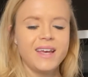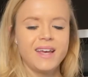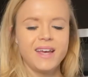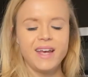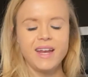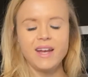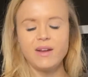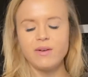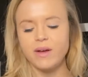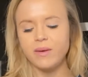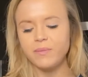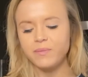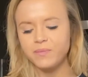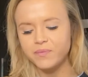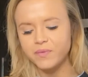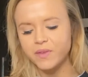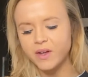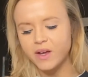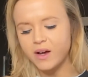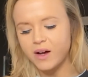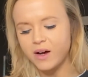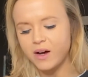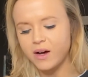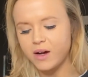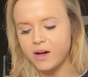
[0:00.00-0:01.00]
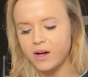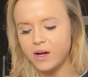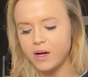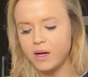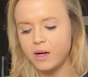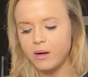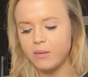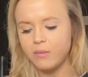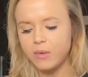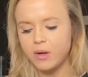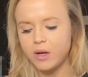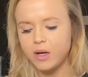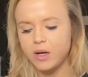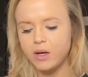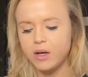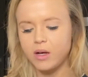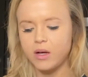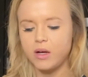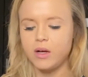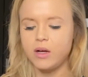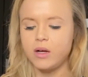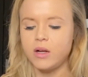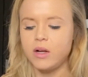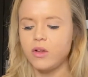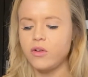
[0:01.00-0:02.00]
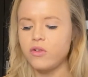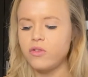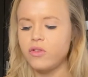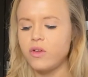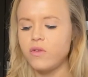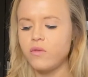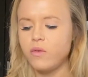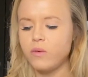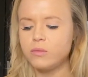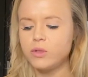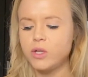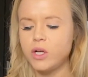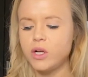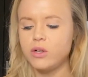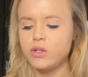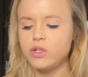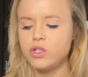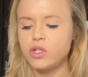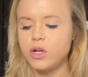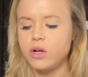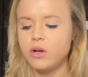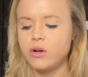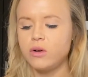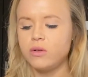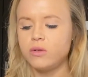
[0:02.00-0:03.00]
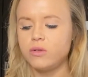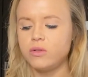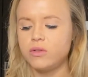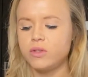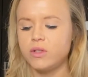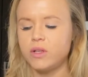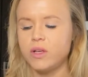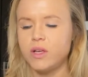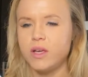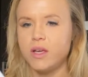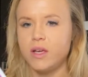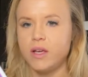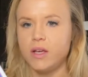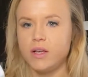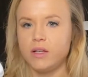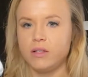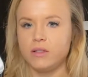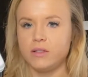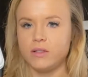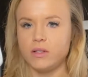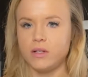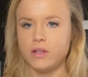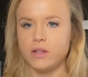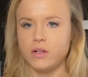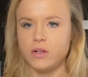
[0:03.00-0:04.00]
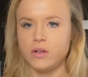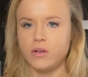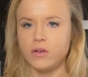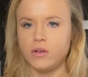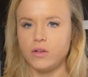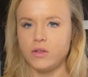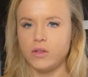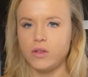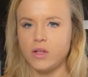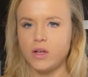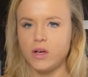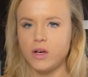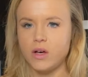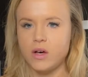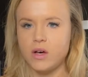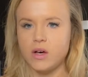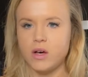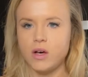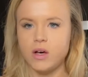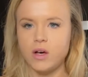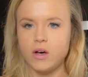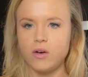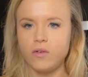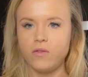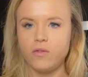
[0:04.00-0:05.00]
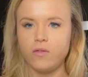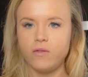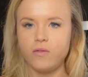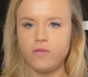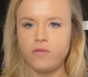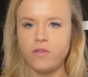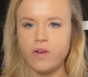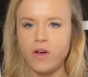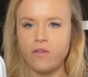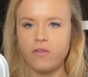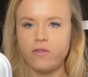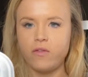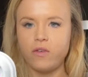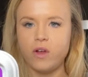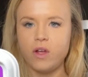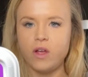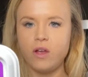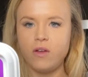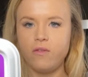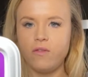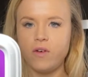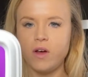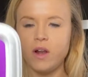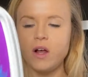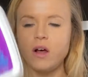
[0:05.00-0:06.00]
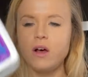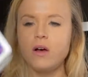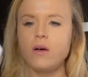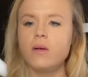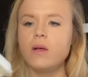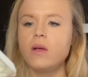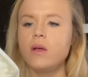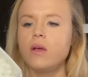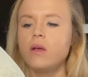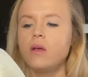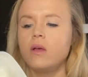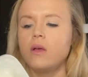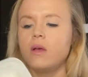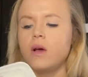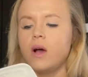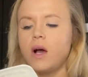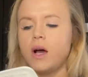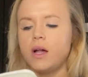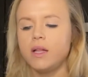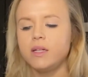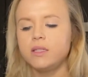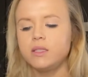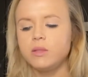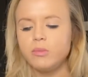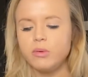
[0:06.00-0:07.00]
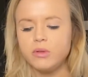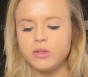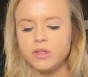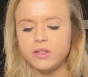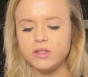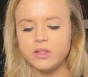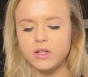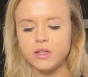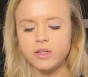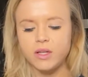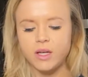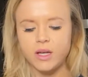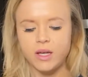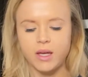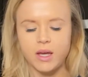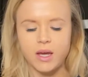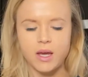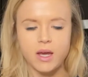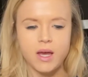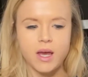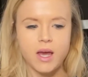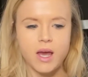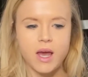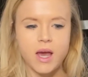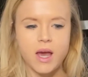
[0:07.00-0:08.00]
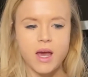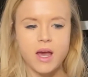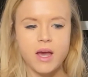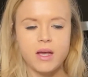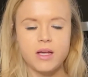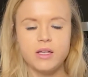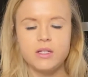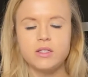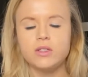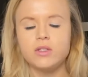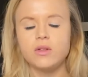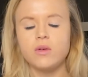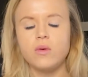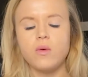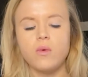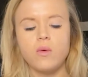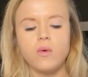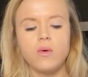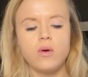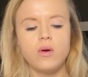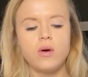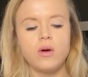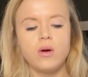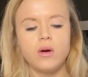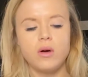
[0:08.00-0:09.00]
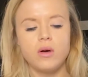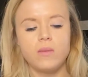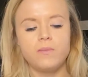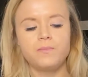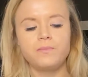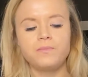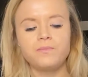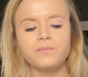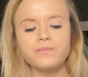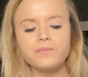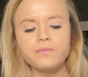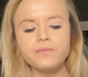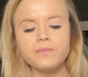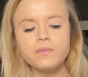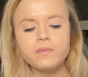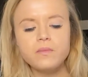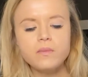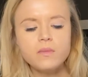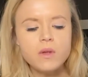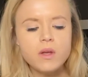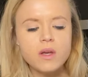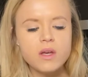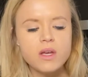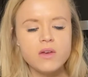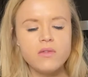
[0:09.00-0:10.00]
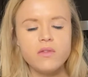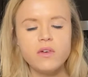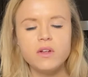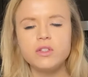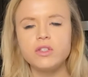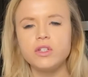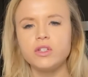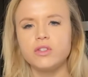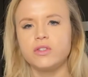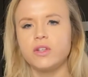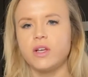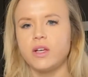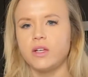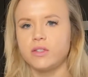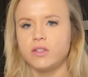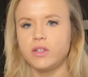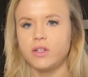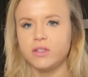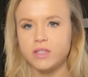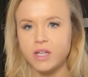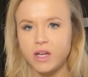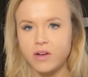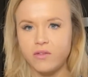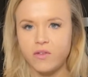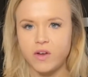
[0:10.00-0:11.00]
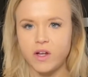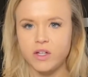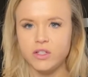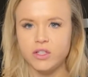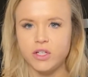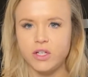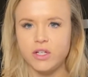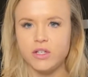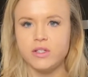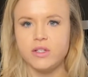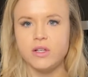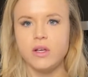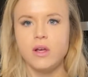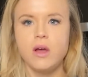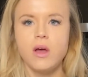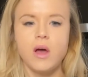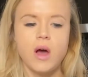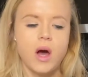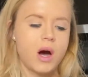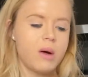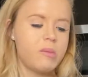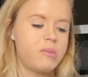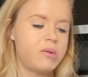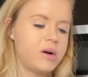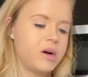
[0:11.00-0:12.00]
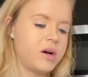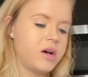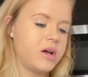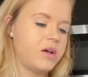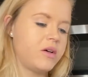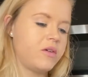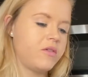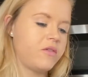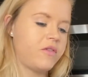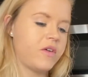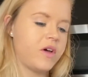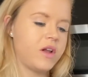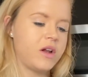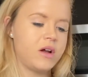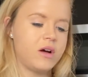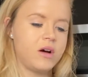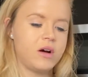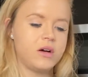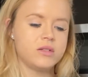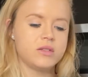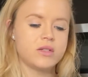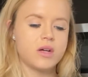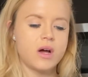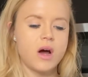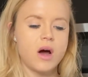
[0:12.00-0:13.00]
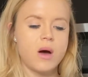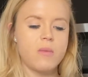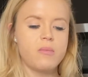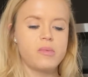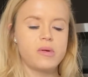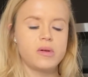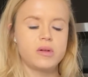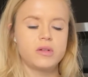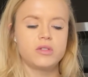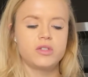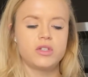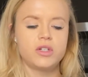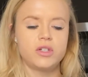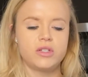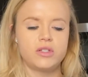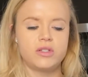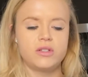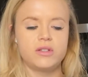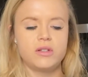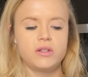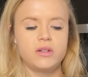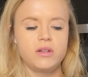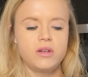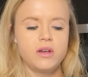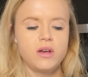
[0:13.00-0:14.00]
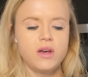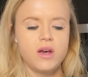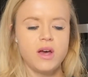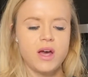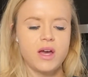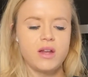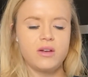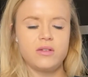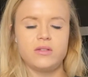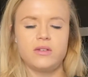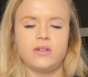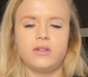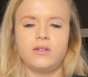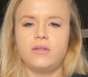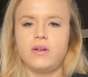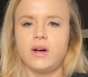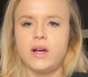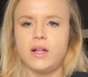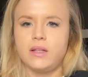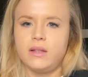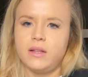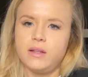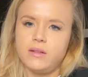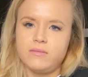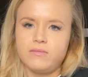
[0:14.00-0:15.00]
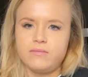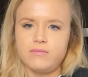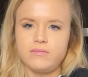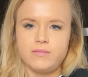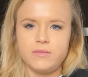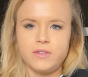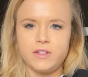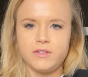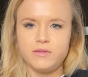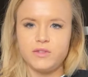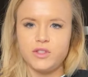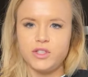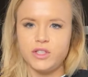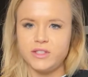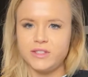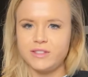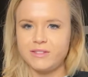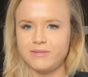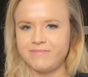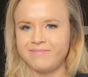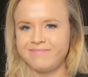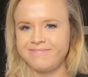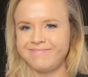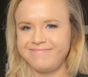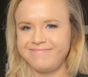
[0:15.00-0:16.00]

Anyway, another thing from Trader Joe's is the fat-free feta. I like to put this on like eggs or even just like sauteed veggies. I'll put feta on top. Just, I don't know, I love cheese.